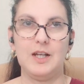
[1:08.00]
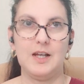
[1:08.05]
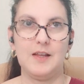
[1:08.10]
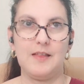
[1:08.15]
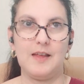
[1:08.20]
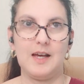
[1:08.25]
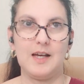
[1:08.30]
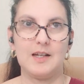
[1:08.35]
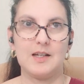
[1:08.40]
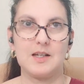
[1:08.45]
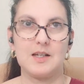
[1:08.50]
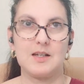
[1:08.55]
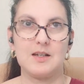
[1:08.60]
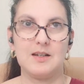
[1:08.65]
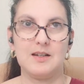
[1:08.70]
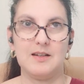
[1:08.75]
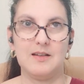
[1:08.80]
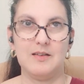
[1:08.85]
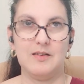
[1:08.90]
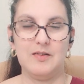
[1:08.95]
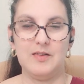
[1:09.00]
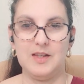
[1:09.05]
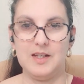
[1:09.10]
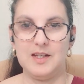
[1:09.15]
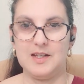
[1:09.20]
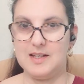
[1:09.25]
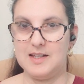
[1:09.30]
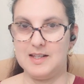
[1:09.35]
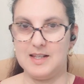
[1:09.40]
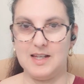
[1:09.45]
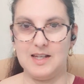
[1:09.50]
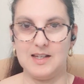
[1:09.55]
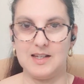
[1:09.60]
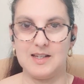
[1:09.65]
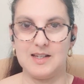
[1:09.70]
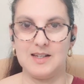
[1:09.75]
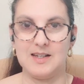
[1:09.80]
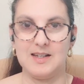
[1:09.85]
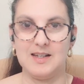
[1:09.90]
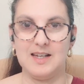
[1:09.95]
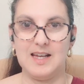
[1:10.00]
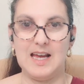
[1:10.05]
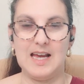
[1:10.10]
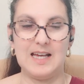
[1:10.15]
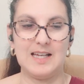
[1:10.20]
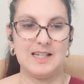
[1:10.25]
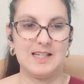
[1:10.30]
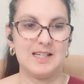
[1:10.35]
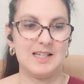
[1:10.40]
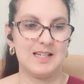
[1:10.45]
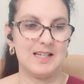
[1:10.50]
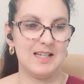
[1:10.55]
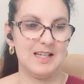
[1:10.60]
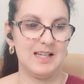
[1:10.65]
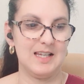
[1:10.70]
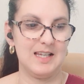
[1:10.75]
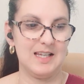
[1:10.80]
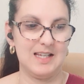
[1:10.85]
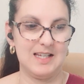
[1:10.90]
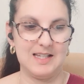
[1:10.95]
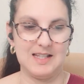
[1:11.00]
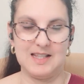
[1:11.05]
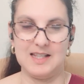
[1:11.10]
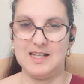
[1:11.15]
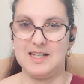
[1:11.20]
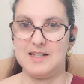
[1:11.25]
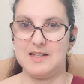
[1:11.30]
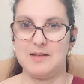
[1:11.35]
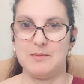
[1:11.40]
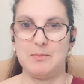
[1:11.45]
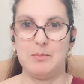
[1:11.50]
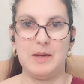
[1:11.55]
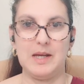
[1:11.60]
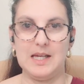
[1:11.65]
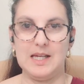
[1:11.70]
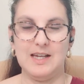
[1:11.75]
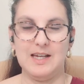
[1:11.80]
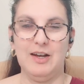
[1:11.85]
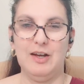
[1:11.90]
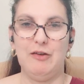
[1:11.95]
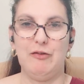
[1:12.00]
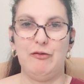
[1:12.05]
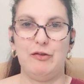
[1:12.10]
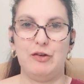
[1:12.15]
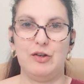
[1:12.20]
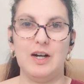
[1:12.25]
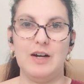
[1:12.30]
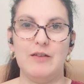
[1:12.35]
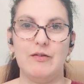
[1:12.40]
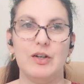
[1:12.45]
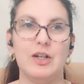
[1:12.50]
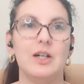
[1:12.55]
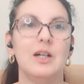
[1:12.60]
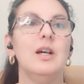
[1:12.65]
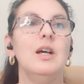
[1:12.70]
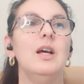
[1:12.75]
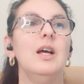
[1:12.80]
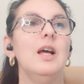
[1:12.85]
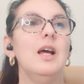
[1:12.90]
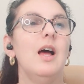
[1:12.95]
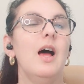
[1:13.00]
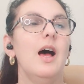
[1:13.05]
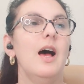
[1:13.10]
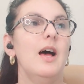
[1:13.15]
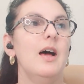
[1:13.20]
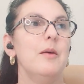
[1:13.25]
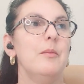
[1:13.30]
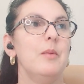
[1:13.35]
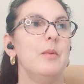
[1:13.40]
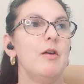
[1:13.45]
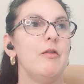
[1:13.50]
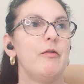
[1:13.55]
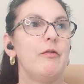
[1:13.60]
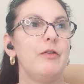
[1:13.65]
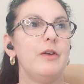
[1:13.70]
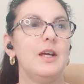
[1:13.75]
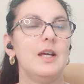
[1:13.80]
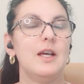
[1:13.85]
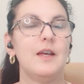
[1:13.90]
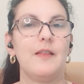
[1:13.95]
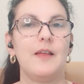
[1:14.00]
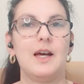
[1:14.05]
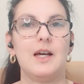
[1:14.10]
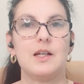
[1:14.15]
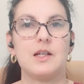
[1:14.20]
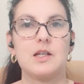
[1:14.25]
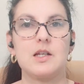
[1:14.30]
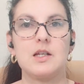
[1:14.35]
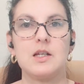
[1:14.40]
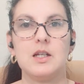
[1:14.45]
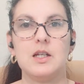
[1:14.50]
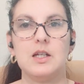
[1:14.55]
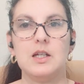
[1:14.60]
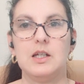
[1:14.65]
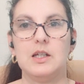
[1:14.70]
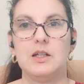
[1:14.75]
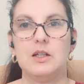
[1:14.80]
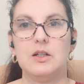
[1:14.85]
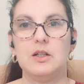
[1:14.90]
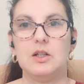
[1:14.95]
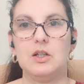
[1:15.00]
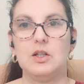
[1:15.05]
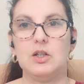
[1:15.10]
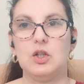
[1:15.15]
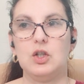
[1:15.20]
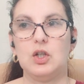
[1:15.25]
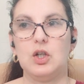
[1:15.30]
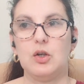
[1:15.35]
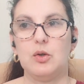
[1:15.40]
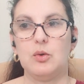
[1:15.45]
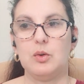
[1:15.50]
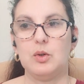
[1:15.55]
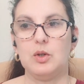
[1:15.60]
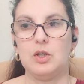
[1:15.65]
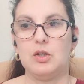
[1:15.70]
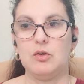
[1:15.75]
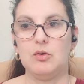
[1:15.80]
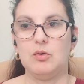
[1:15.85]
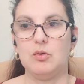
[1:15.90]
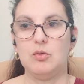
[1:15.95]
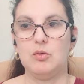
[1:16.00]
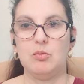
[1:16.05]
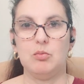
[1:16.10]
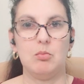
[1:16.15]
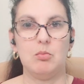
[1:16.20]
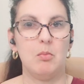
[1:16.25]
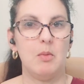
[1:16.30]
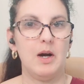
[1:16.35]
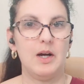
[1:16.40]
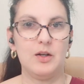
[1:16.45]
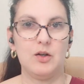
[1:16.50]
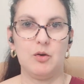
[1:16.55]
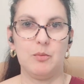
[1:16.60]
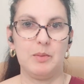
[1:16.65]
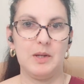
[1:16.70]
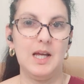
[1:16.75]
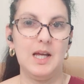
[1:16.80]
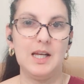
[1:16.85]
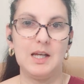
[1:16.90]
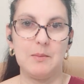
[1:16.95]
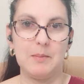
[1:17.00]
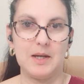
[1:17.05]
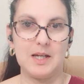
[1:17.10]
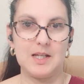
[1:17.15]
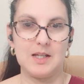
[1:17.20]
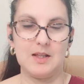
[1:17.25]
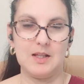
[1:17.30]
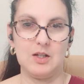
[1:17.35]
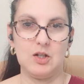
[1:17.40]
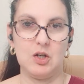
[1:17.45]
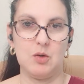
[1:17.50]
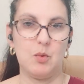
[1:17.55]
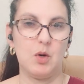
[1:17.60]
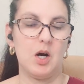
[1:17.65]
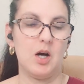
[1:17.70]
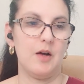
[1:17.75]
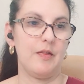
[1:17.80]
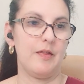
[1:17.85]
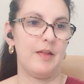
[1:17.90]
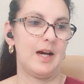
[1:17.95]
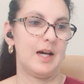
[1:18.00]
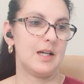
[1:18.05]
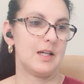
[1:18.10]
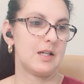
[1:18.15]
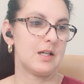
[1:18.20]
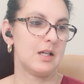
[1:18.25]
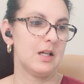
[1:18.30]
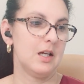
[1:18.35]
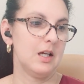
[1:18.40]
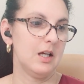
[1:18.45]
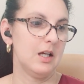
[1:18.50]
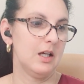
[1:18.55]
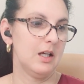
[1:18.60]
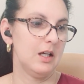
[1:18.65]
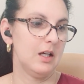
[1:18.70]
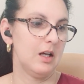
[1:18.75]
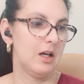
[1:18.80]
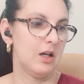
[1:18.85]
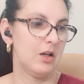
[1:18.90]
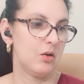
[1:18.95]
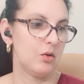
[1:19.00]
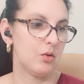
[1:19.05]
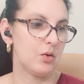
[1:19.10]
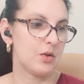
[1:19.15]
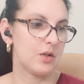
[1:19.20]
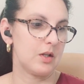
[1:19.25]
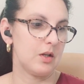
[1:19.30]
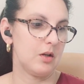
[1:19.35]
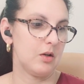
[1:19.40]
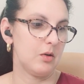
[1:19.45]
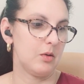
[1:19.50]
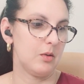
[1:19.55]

that this is it and is this me forever? Fear that, you know, you might not be any better than you are, that, and also